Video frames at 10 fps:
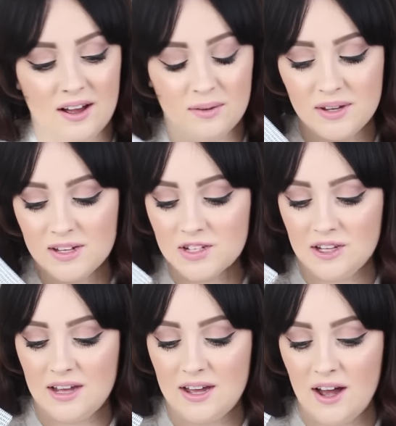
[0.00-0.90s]
I'm
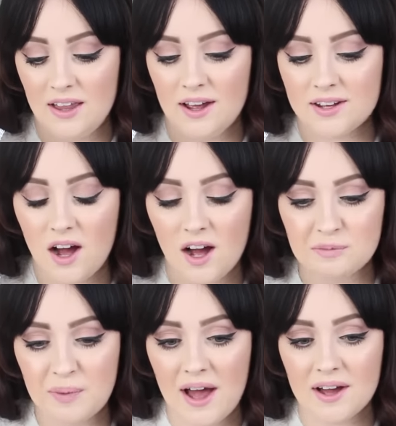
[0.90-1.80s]
literally, I like
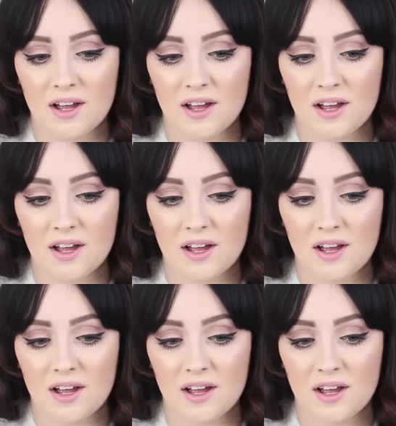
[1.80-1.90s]
hardback,